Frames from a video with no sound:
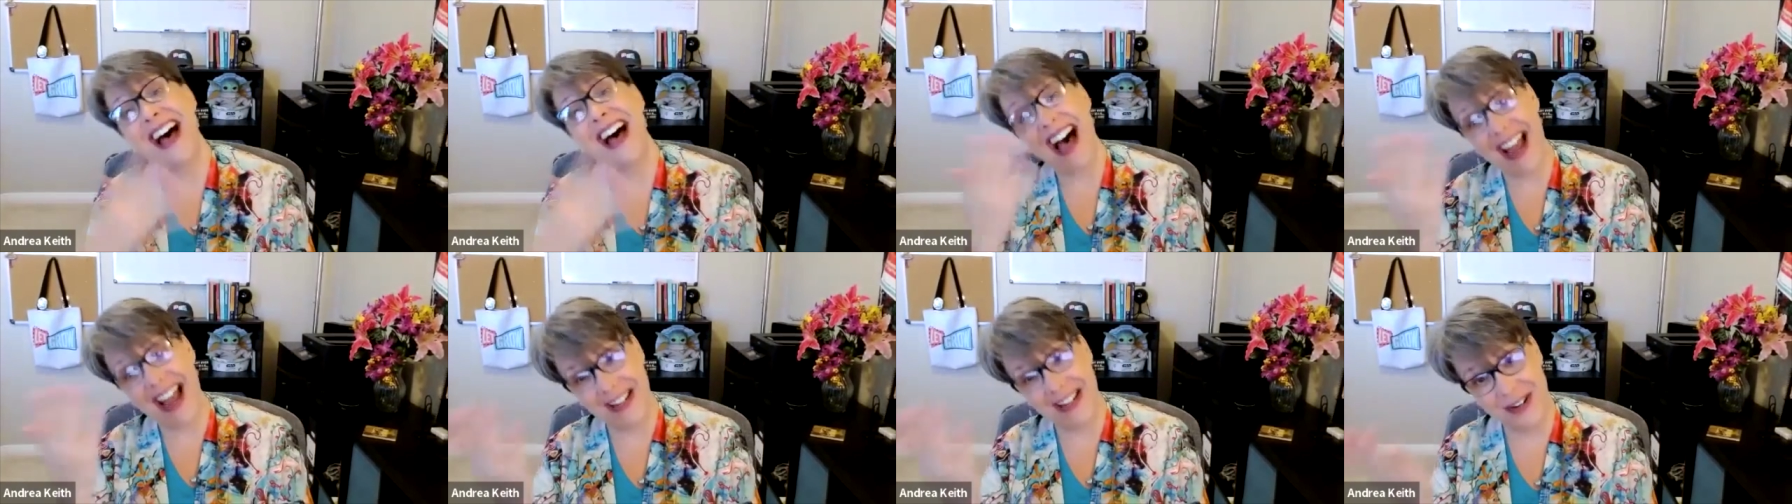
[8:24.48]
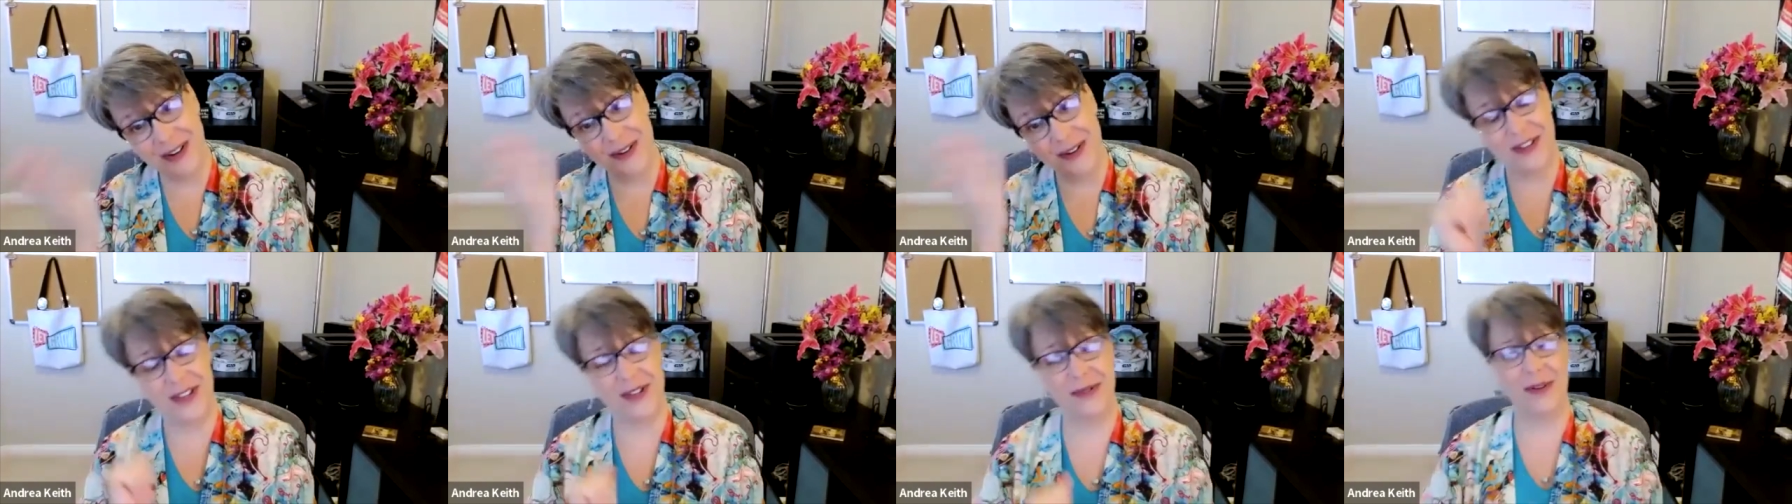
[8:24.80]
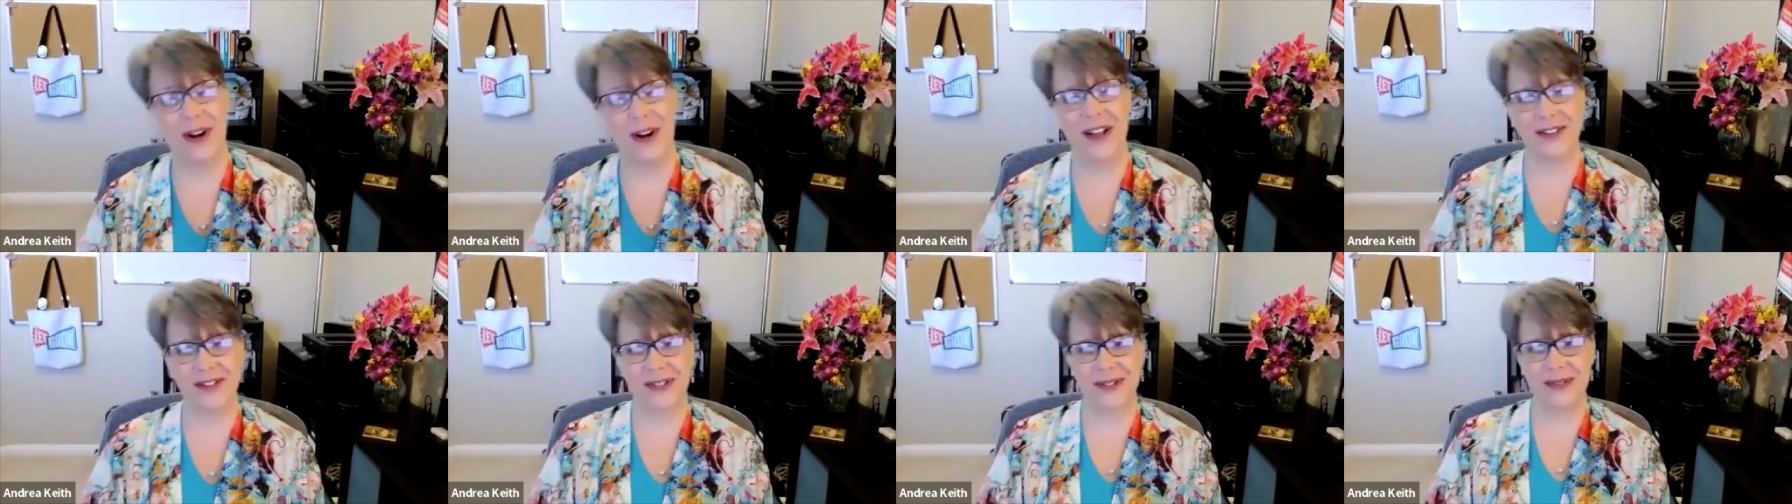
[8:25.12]
I know you
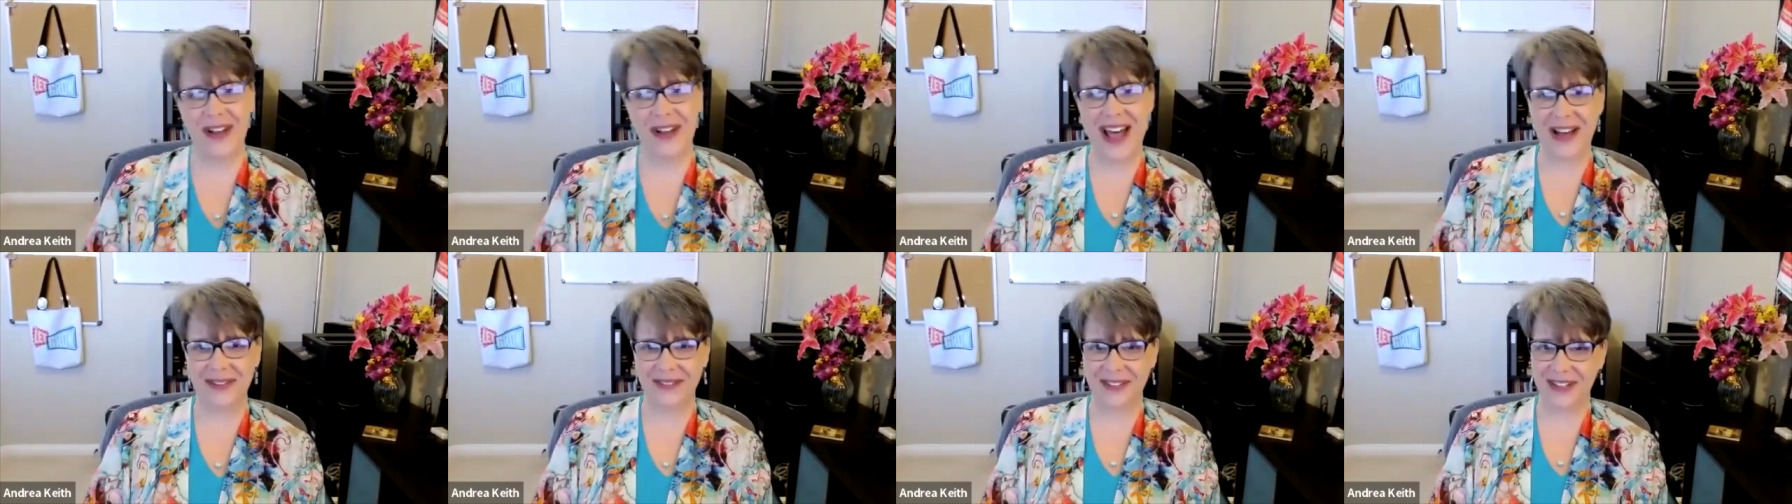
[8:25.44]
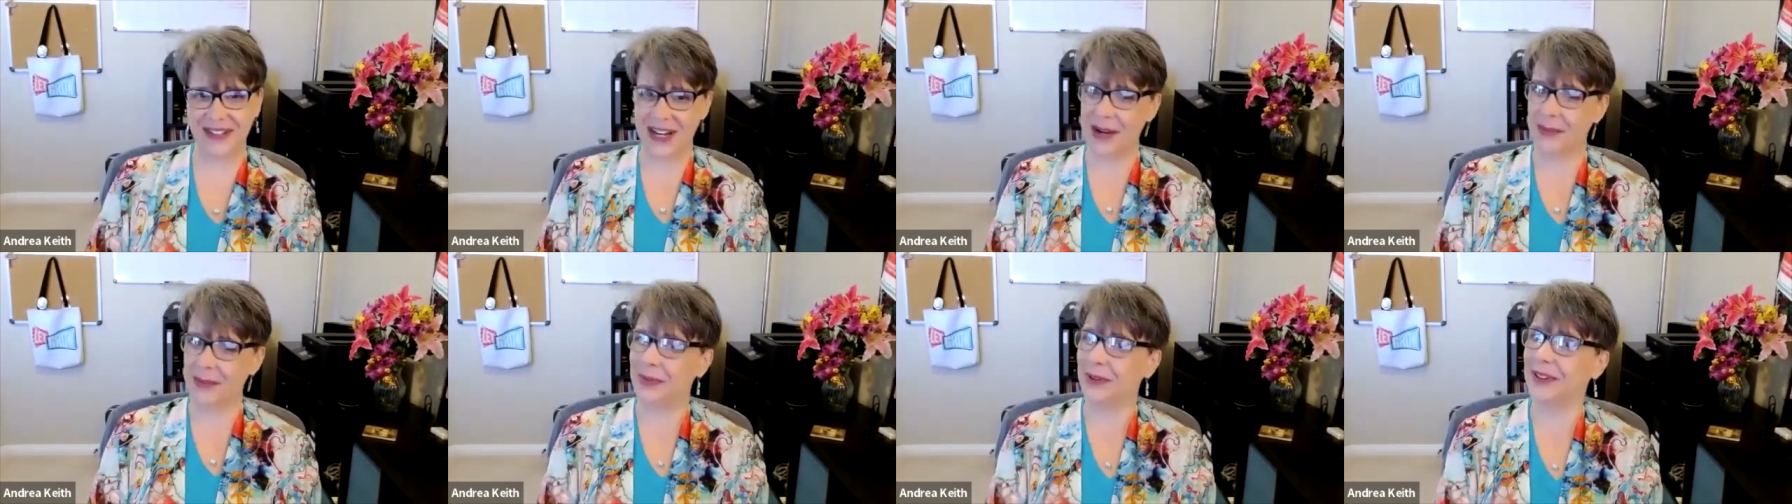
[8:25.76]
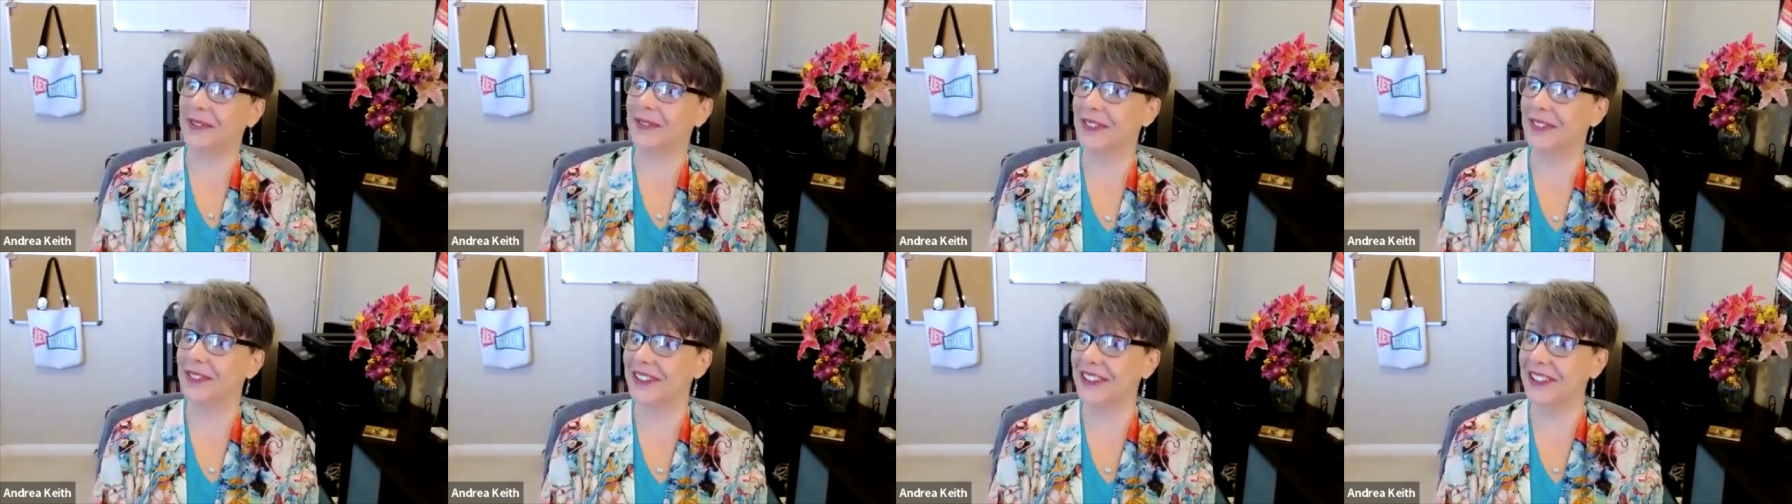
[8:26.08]
also have a
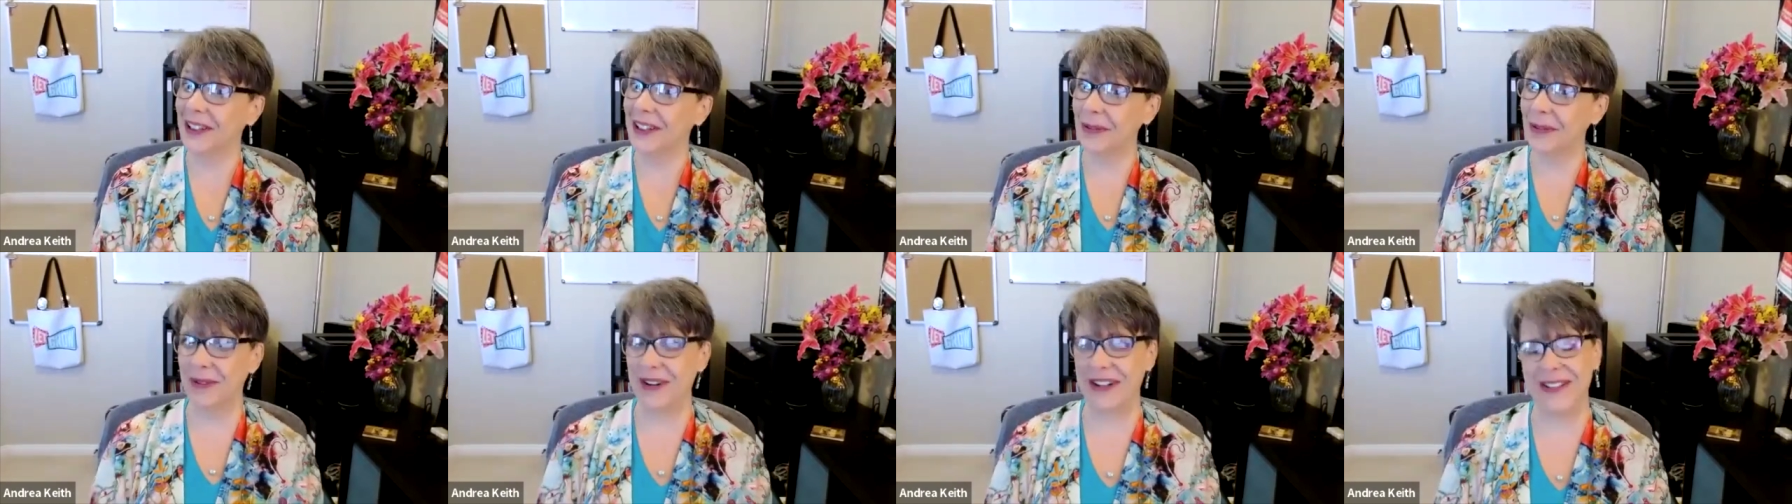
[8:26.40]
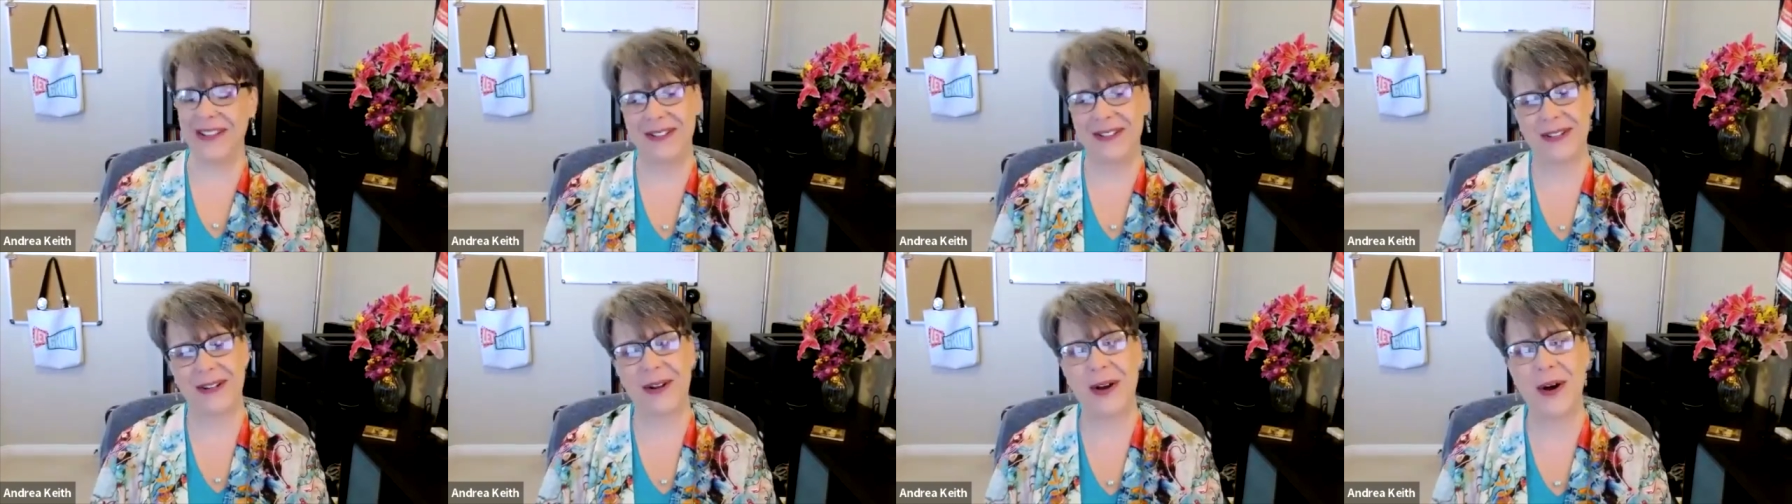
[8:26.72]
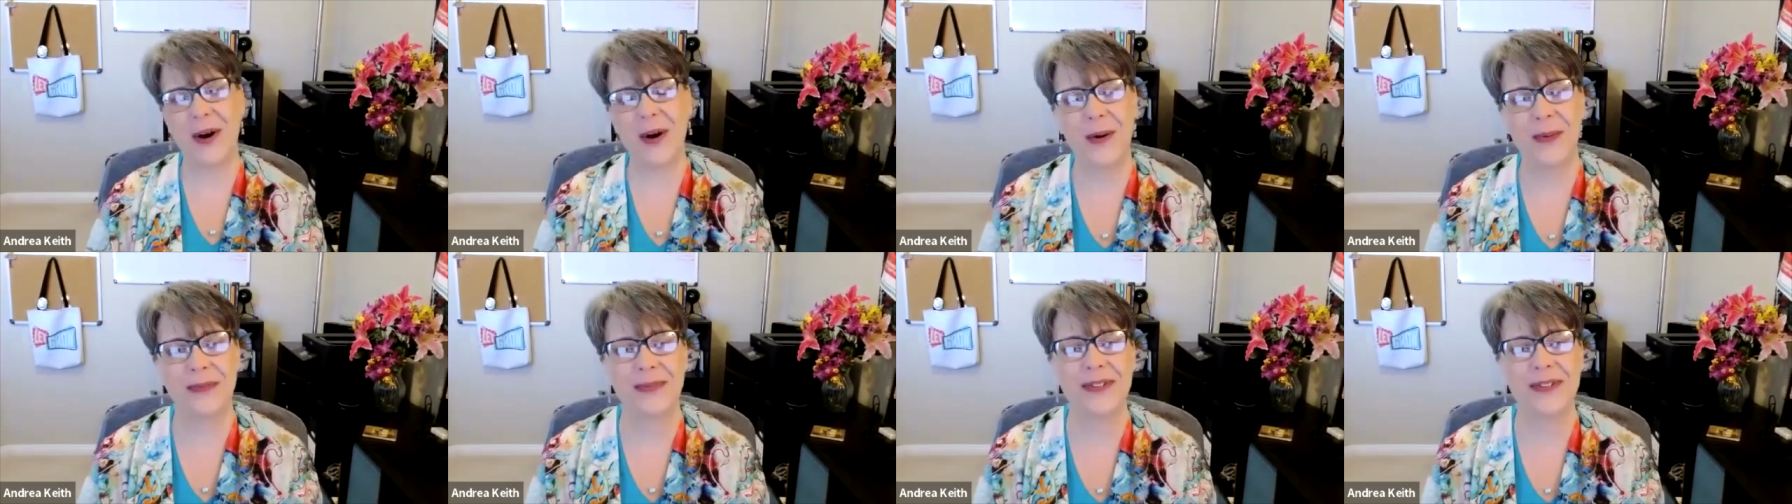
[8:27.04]
couple of little ones at home,